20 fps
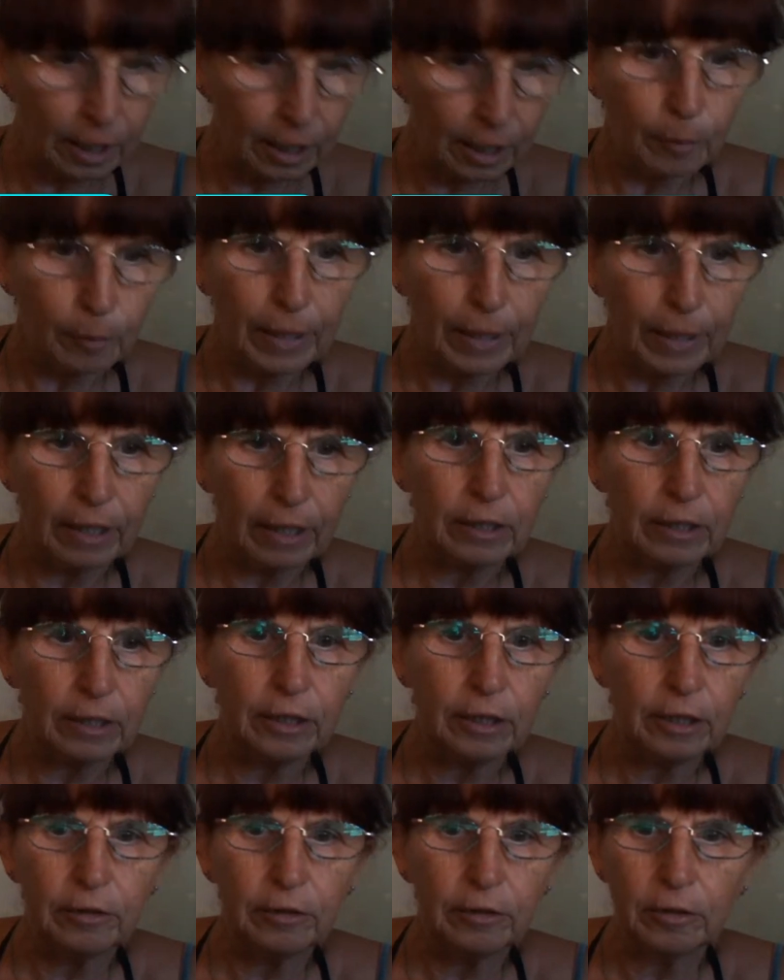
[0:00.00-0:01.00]
but
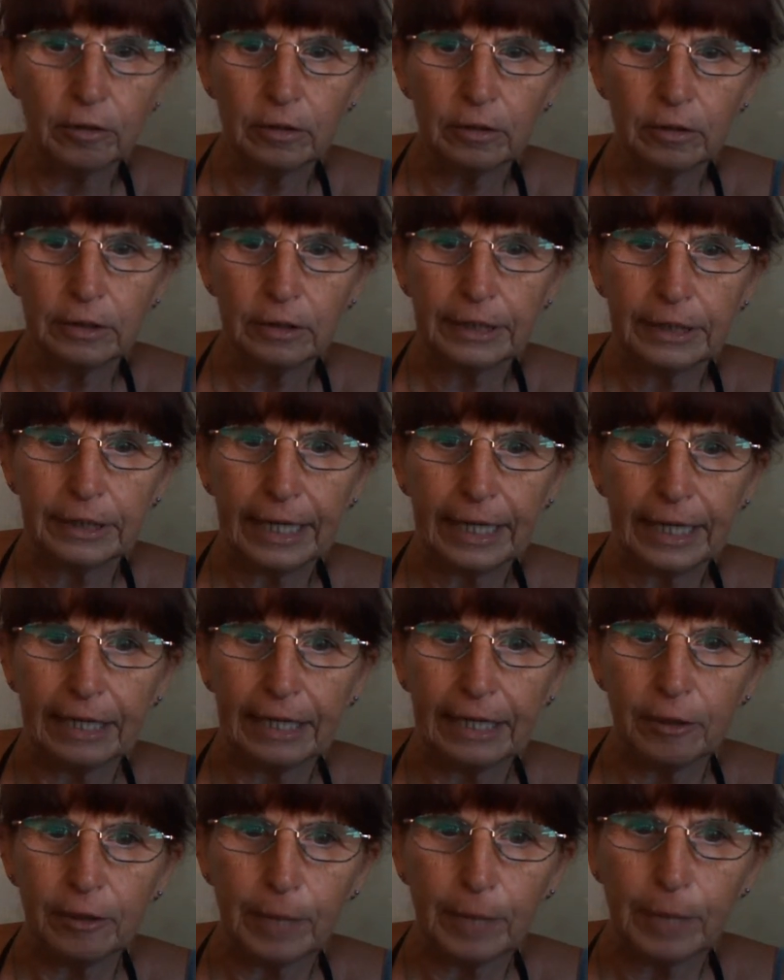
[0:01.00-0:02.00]
you're not
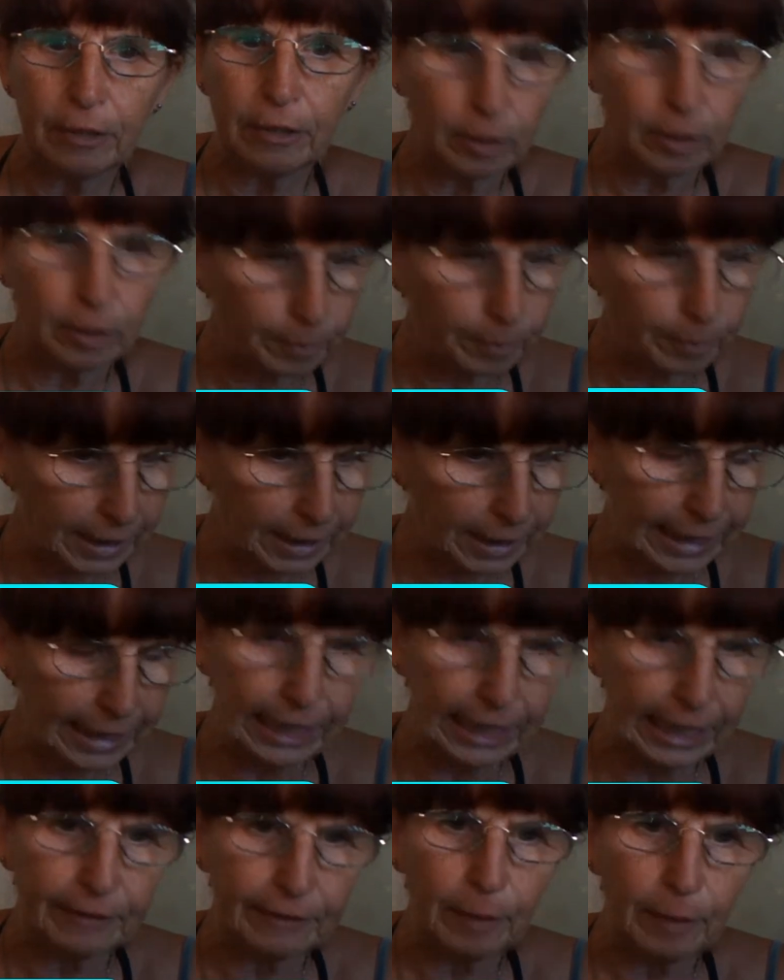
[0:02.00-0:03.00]
kicking them out
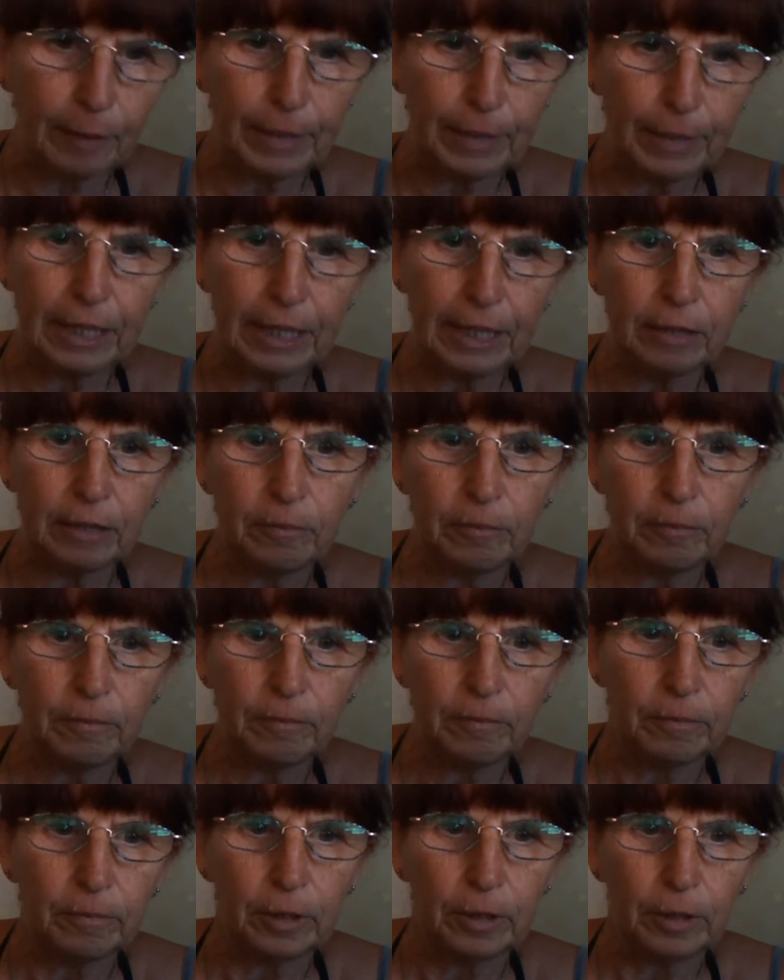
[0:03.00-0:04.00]
completely. They're being
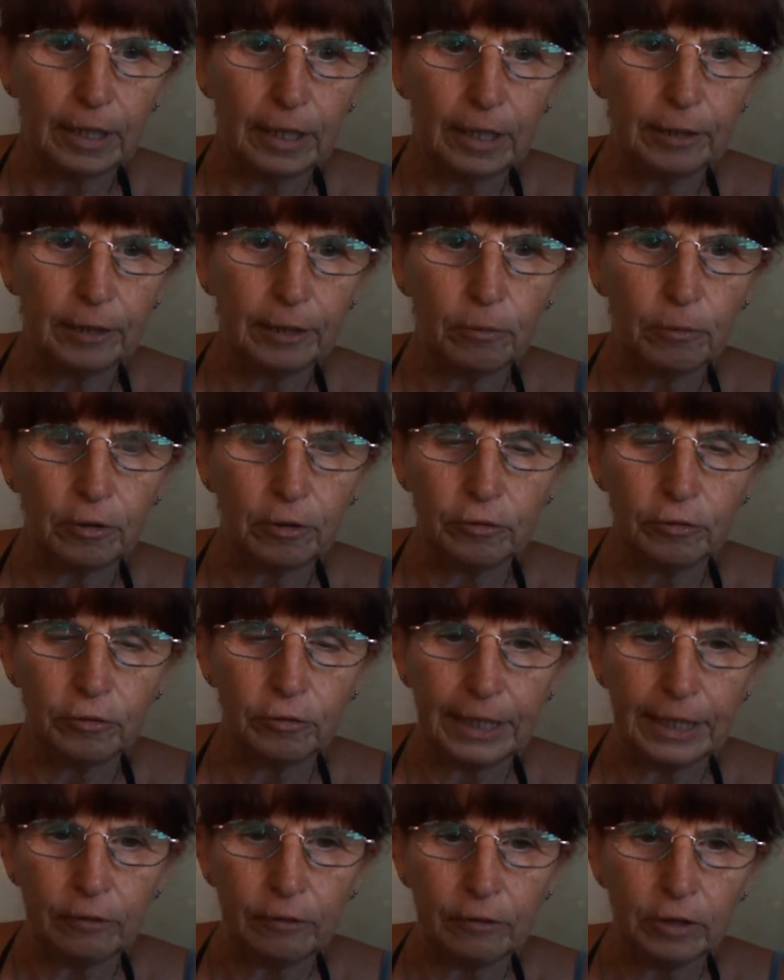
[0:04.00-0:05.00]
what I call the
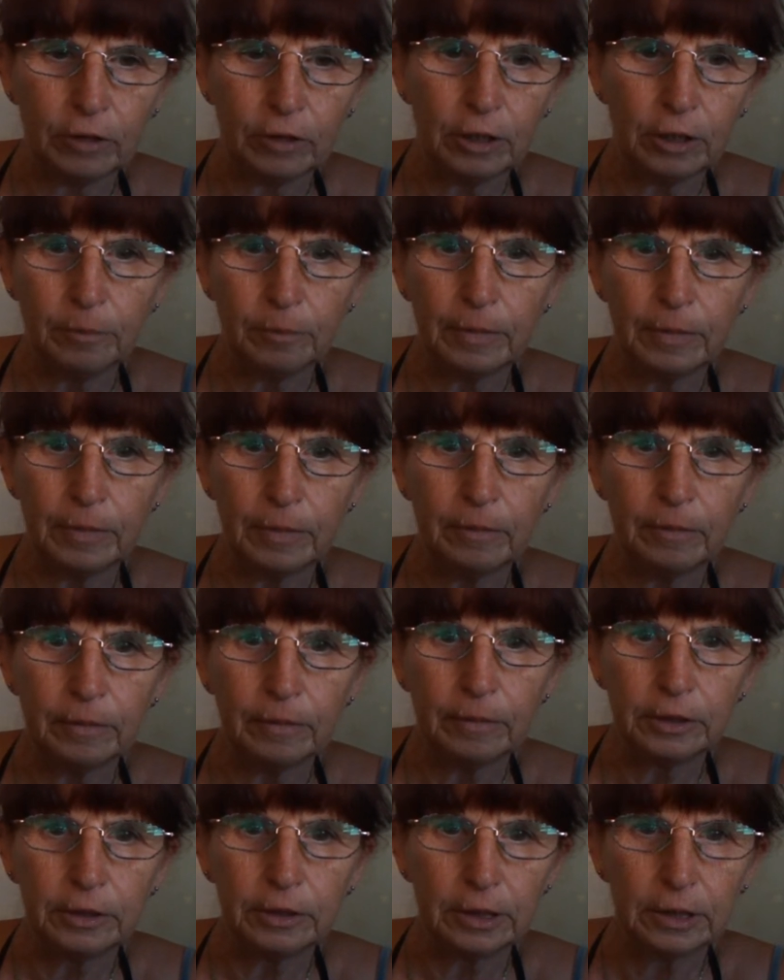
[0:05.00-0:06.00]
green room,
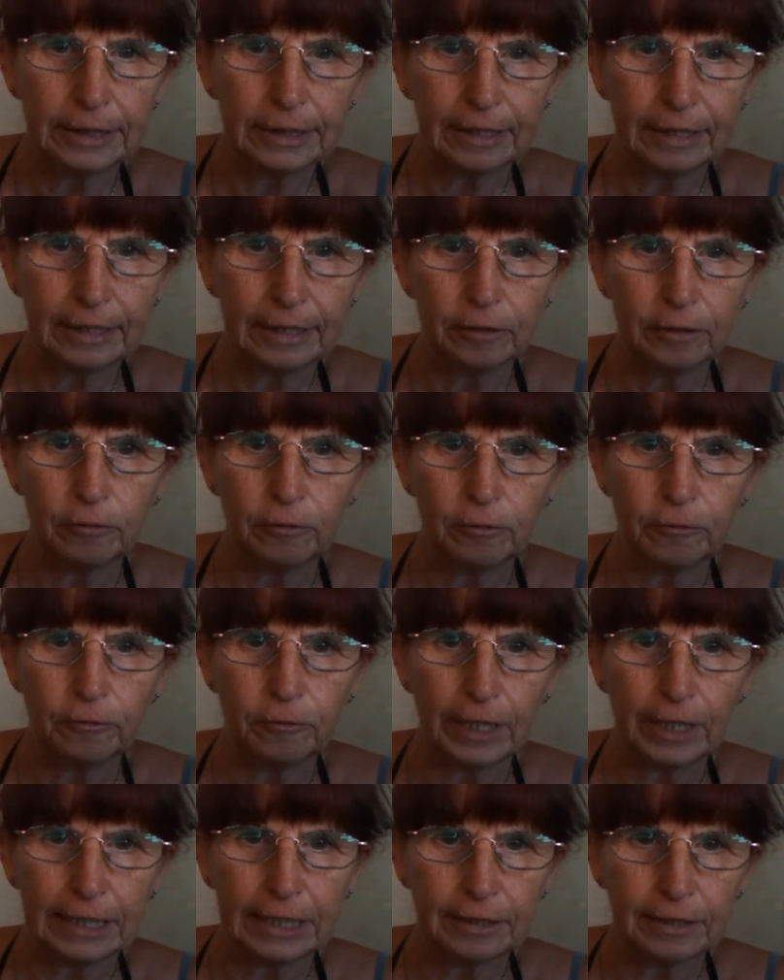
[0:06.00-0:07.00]
which is a technical
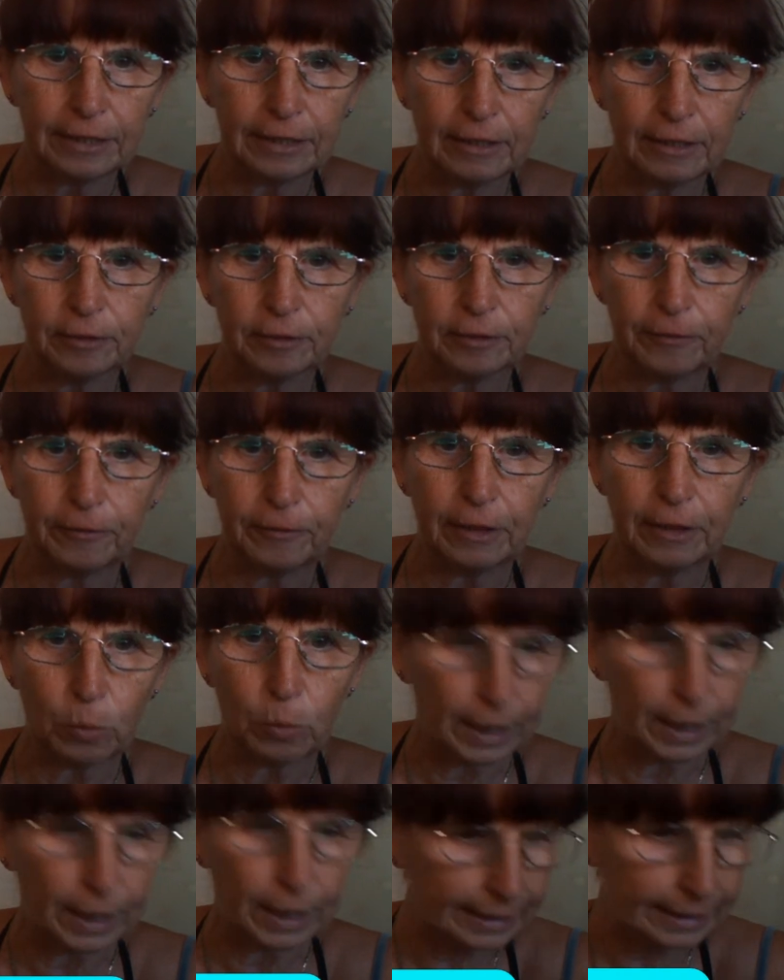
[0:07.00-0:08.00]
phrase. They're sort of in the
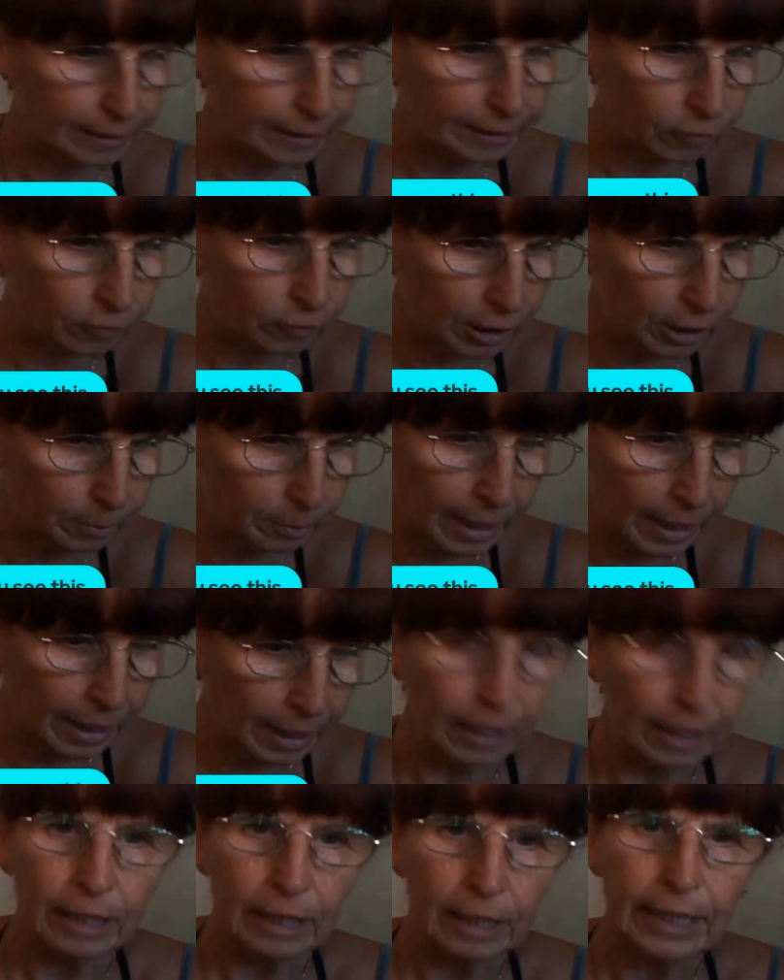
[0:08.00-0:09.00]
waiting room,
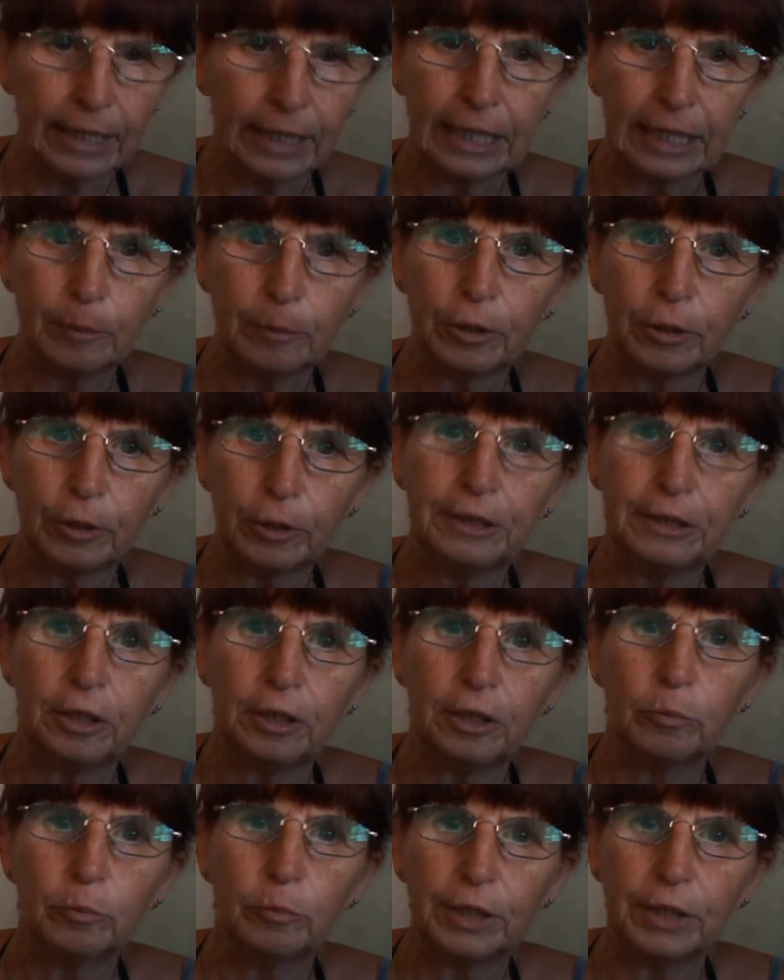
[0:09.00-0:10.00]
and at any point you
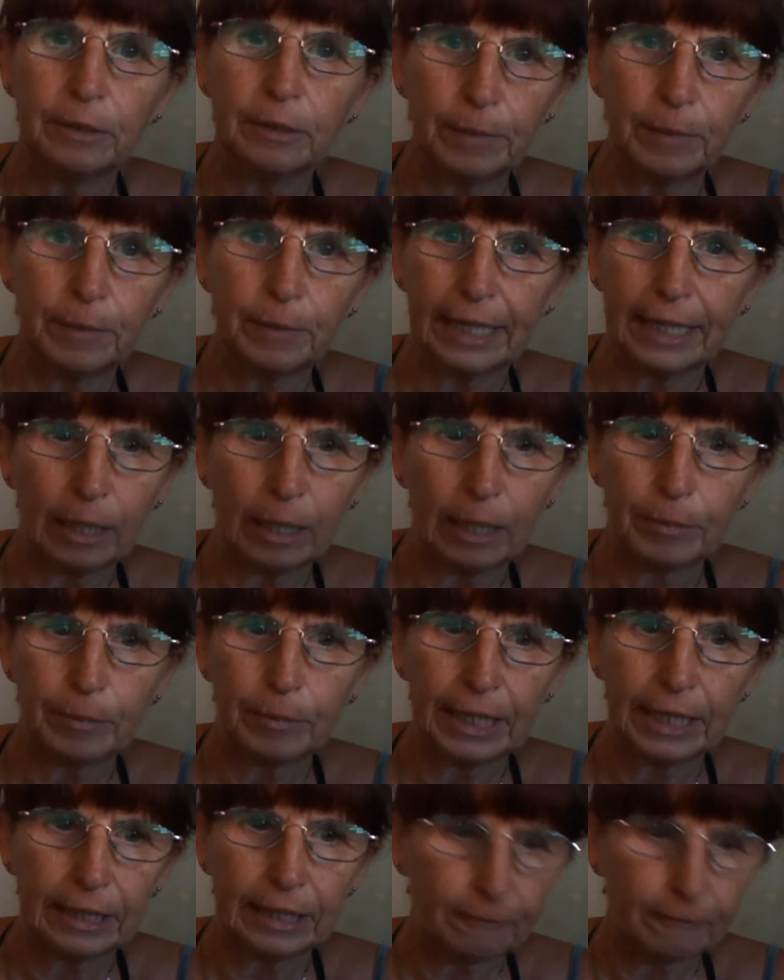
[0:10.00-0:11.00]
can bring them back up
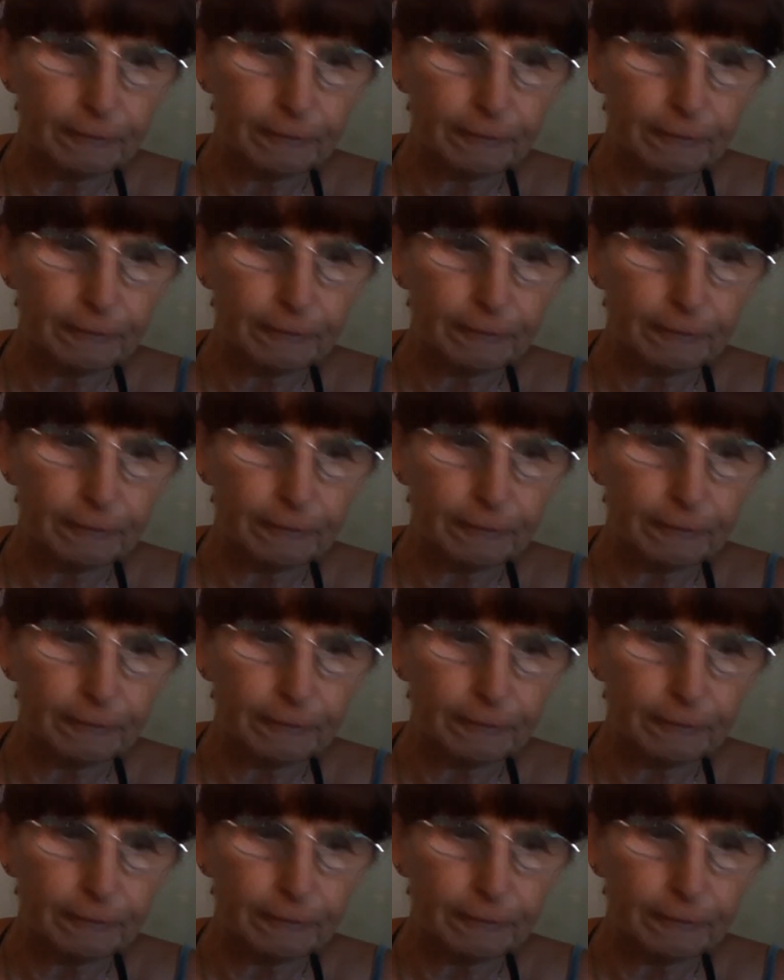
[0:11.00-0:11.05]
again if